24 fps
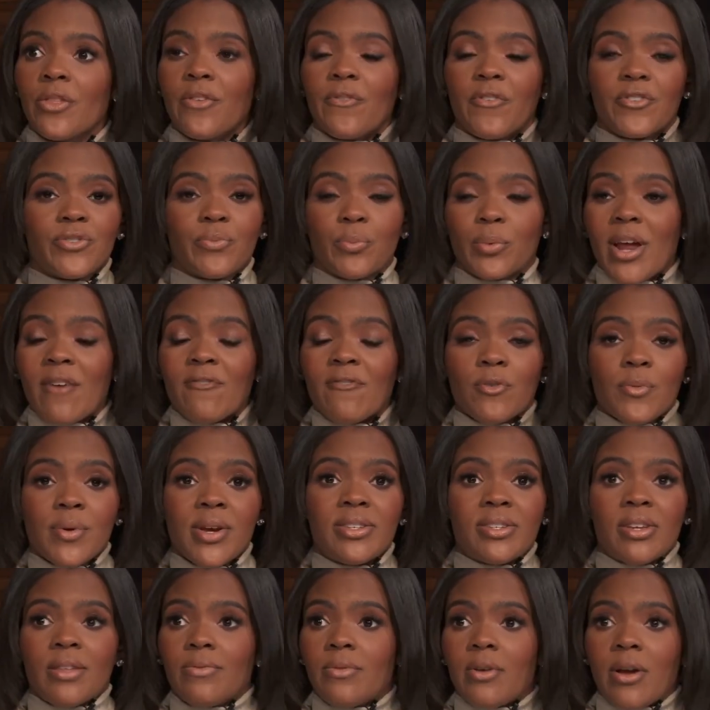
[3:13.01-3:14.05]
For whatever
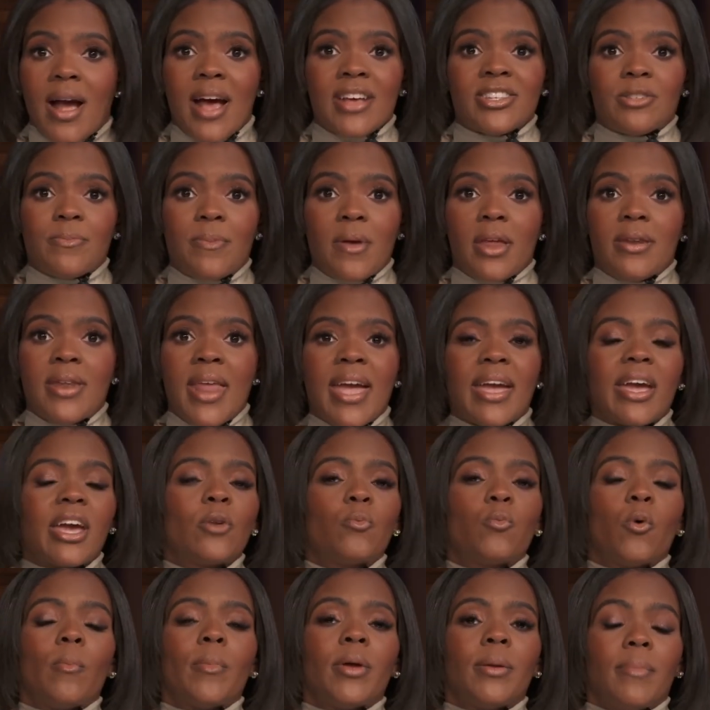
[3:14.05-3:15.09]
reason, there has to be a naked
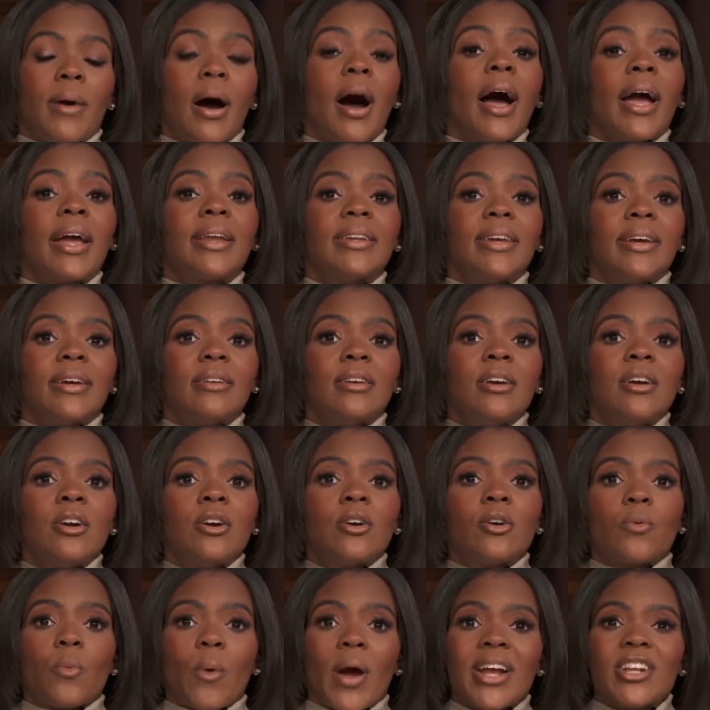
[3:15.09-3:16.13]
woman behind it,
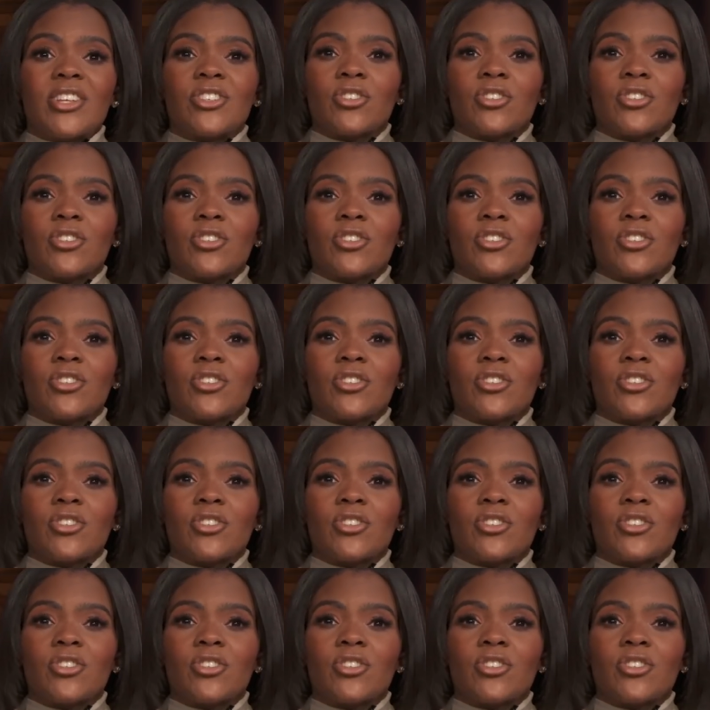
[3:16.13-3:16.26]
right?